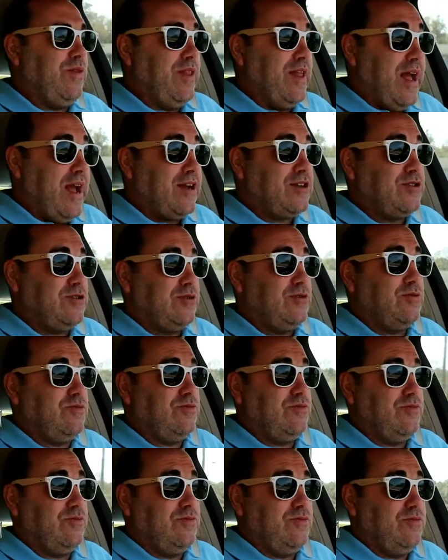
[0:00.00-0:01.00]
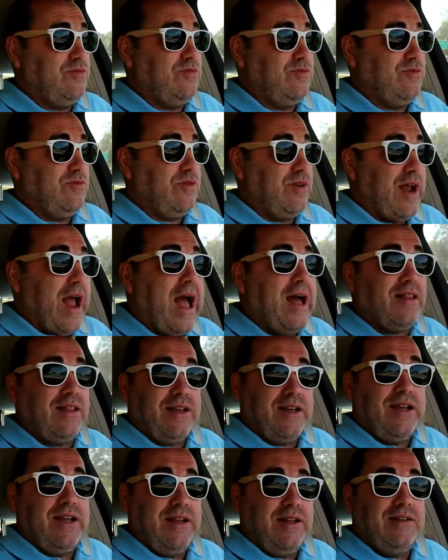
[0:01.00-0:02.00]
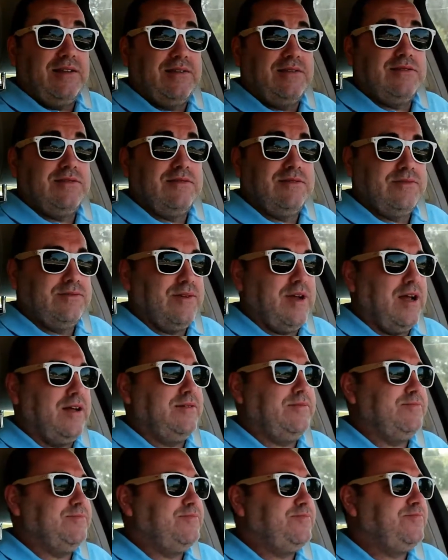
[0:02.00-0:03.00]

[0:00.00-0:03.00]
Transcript: the actual reality, right?